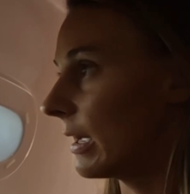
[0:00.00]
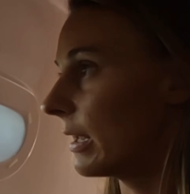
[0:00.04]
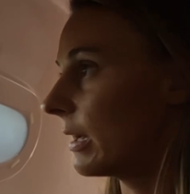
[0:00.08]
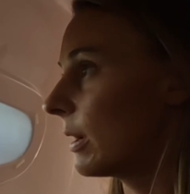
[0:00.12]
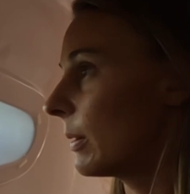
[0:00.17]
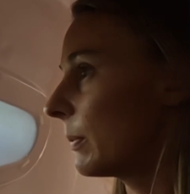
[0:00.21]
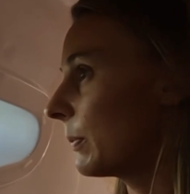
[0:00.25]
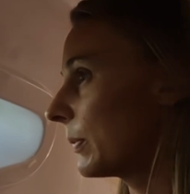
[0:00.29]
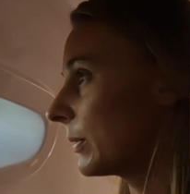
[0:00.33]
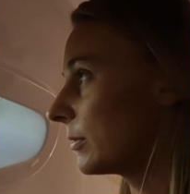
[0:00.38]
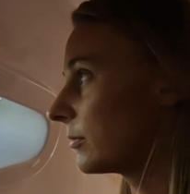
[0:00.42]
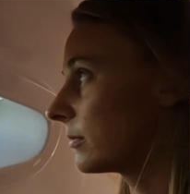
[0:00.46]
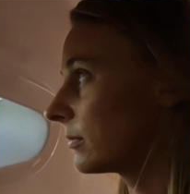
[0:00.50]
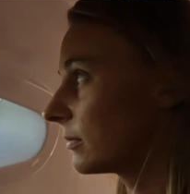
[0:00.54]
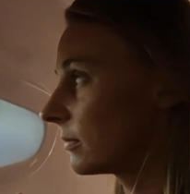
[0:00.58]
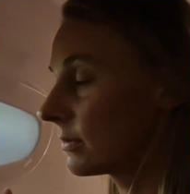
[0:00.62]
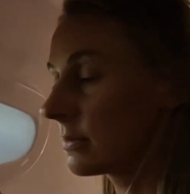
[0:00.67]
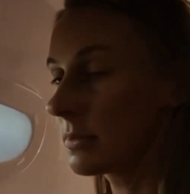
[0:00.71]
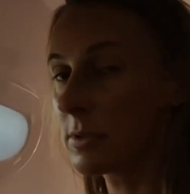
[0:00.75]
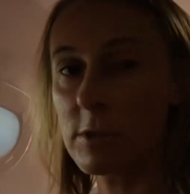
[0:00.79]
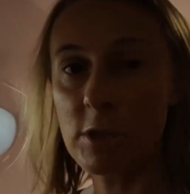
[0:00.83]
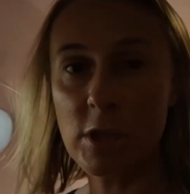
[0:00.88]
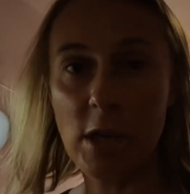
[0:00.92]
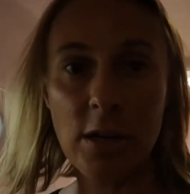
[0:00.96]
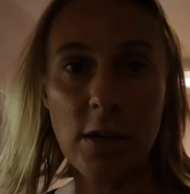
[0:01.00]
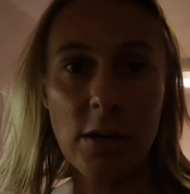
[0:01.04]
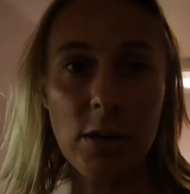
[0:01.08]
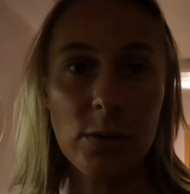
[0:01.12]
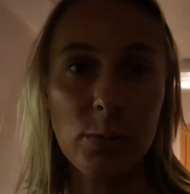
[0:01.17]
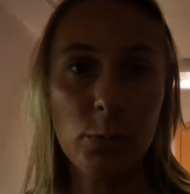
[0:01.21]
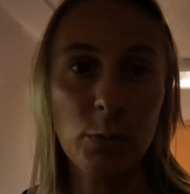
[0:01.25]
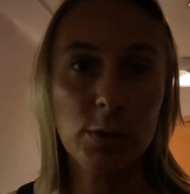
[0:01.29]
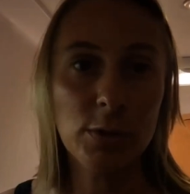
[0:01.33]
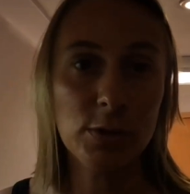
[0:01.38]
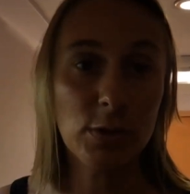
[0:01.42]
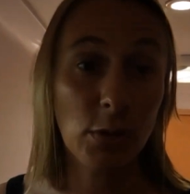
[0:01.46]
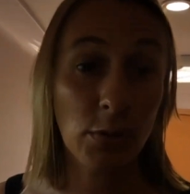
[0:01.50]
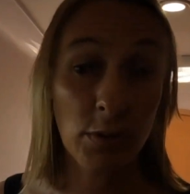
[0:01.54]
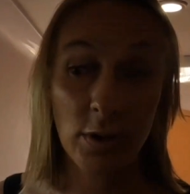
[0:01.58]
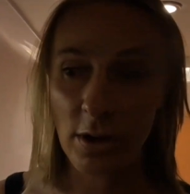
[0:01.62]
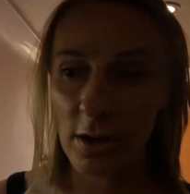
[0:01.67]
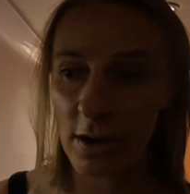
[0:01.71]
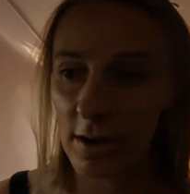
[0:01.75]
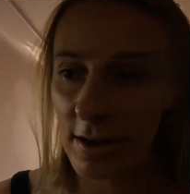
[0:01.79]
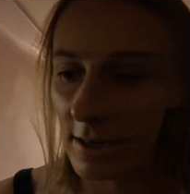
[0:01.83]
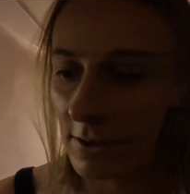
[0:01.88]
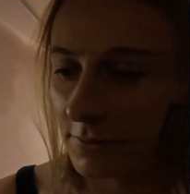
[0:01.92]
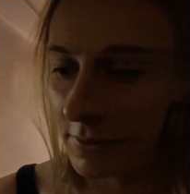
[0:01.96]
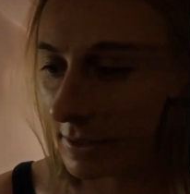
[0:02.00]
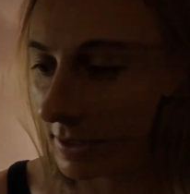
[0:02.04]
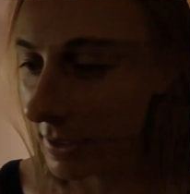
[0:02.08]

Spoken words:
head up and check on what's going on out